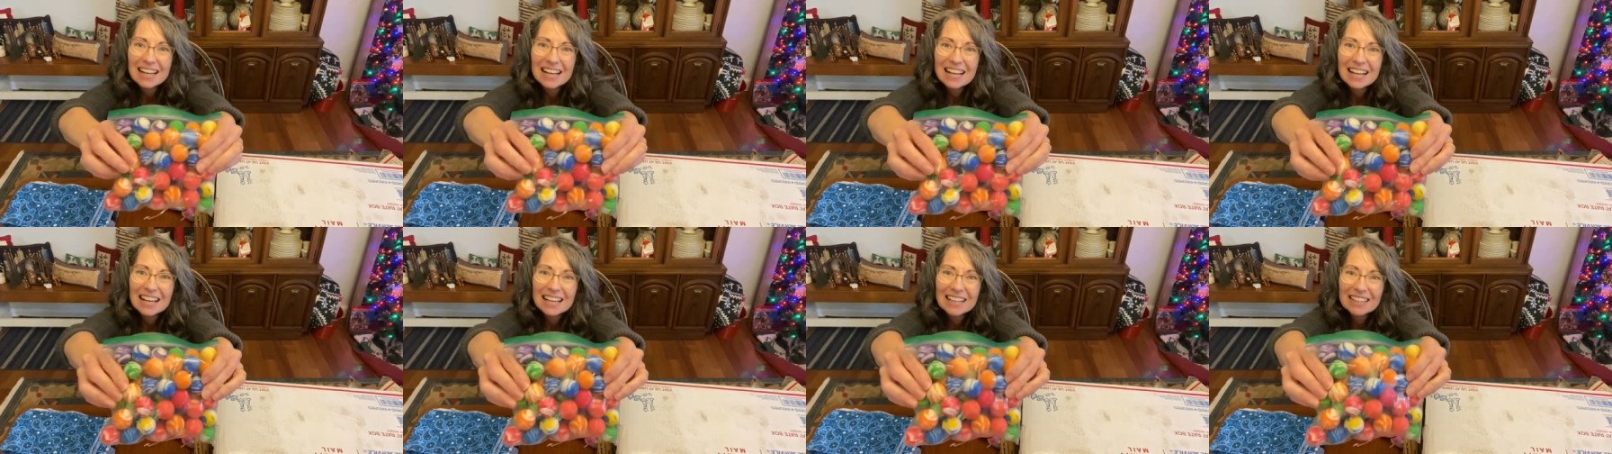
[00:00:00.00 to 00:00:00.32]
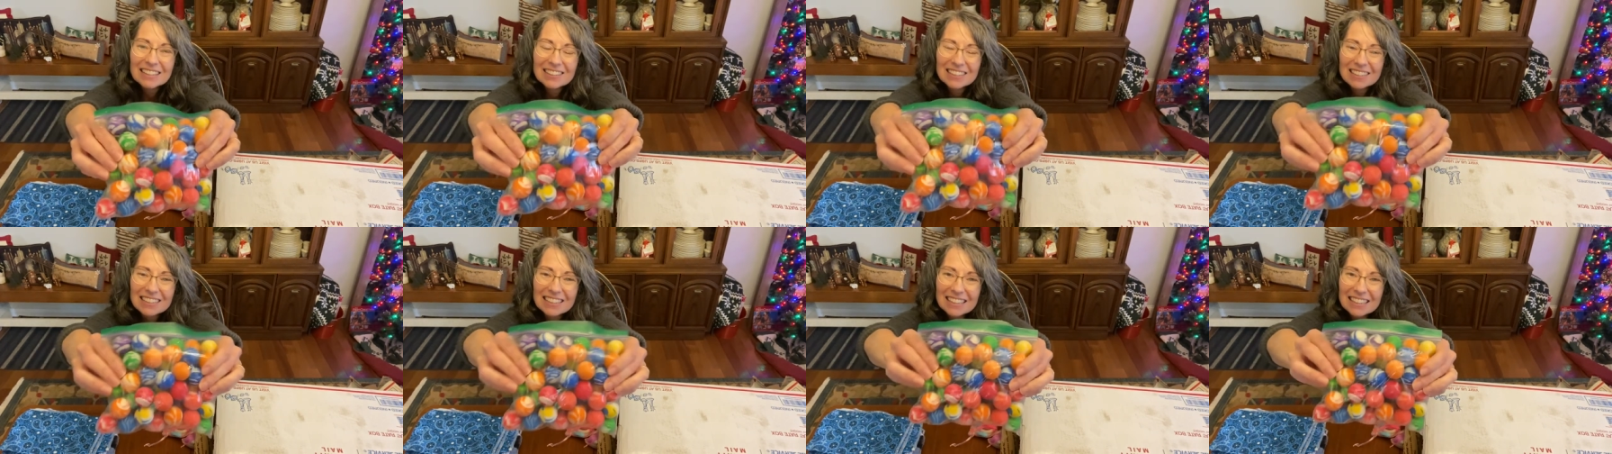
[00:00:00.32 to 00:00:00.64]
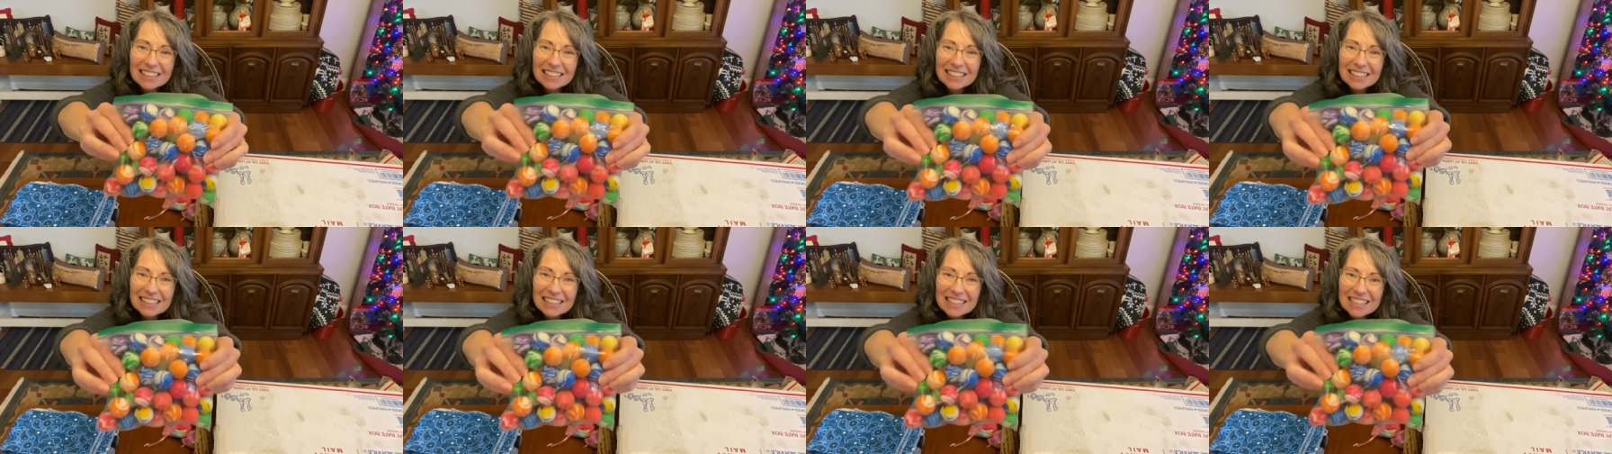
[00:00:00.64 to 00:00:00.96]
And look at
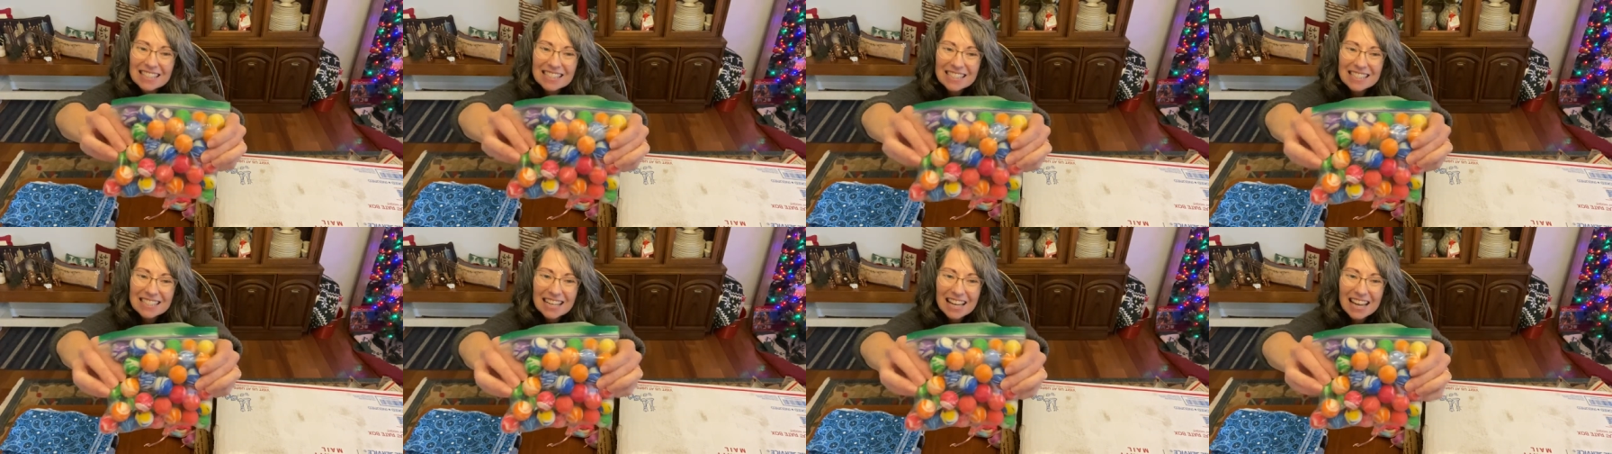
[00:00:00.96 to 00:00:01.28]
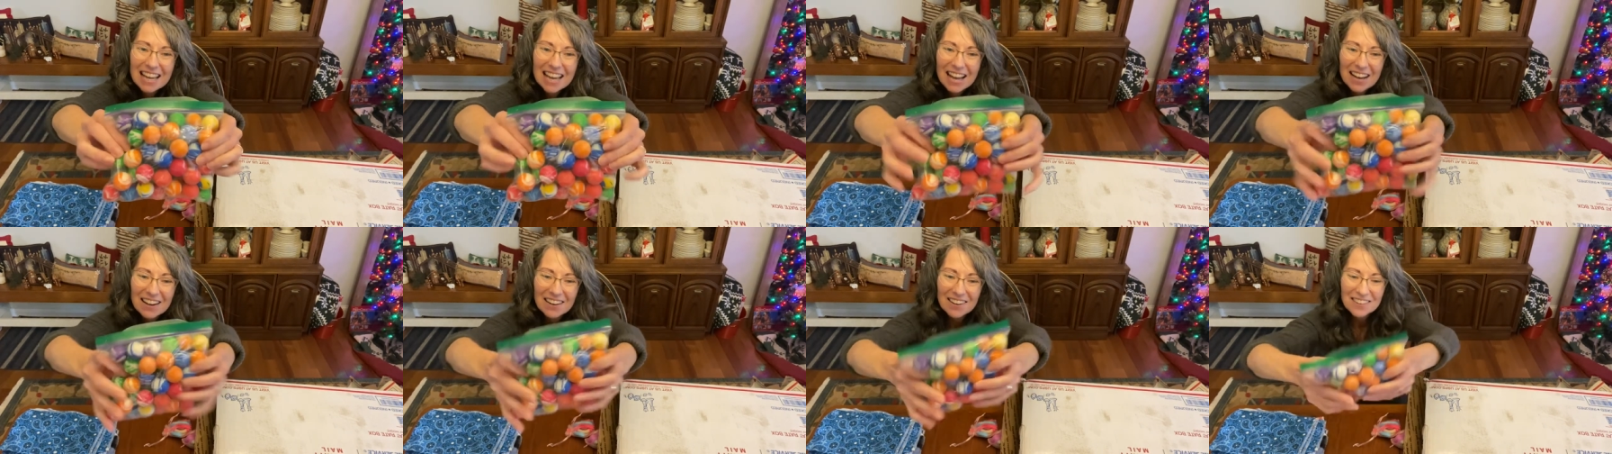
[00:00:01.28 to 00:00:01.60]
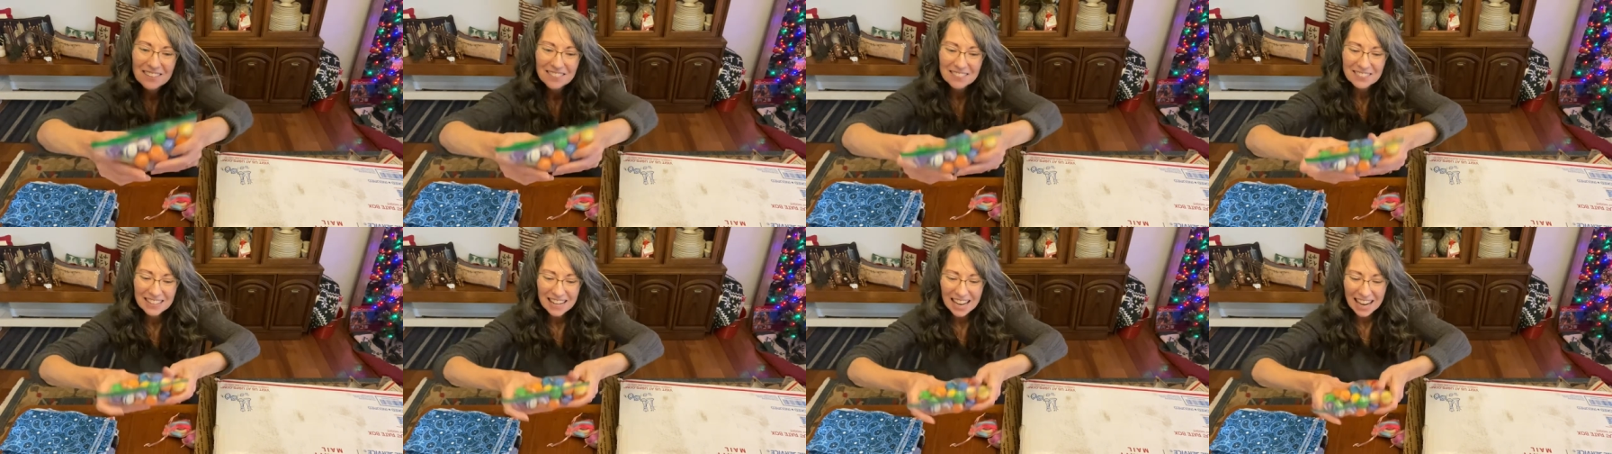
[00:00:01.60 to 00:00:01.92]
this, I
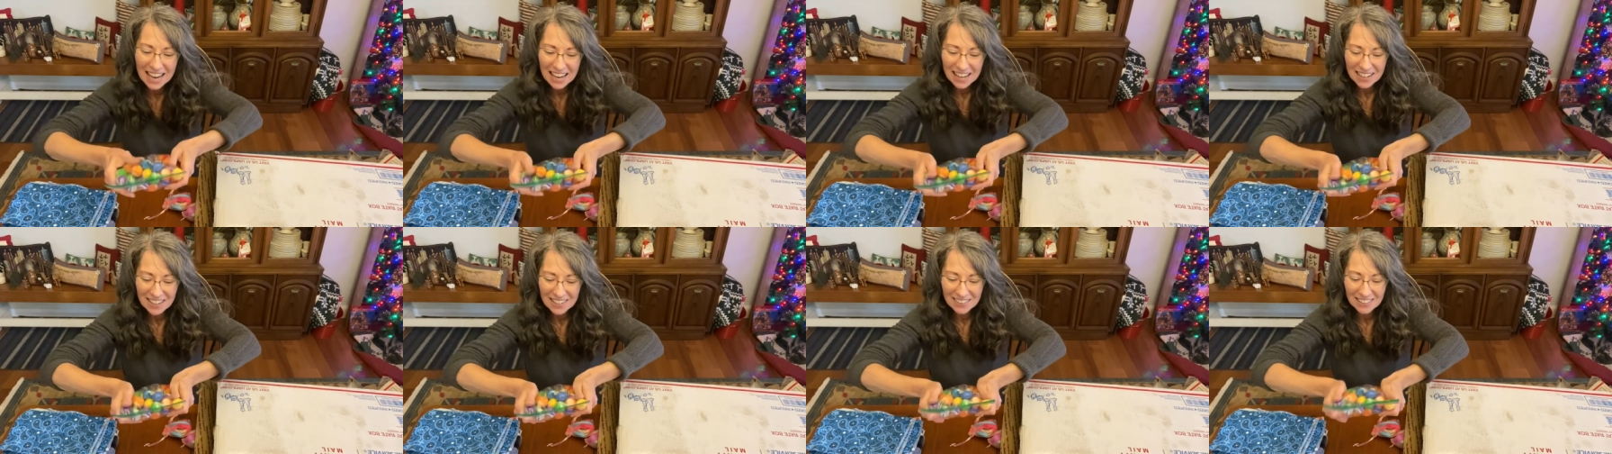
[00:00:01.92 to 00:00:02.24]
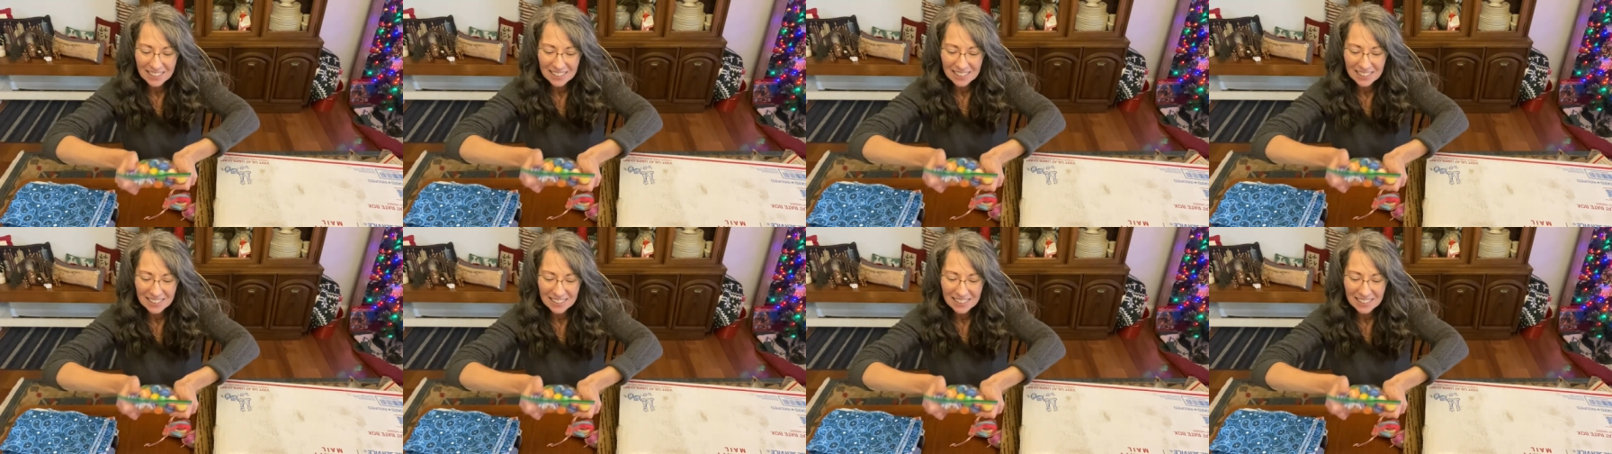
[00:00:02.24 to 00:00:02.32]
have now